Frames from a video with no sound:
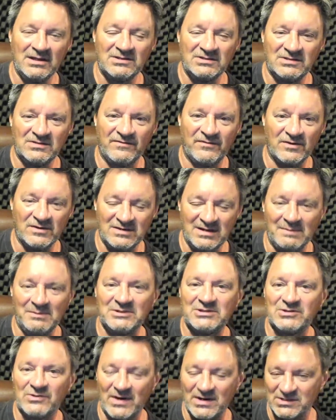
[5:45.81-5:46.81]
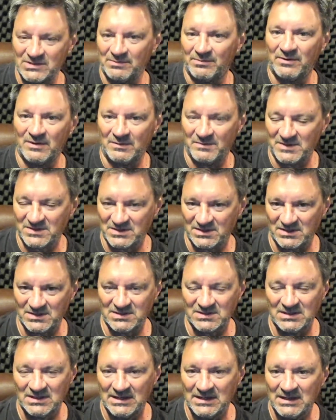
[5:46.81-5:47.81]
to, for demonstration purposes.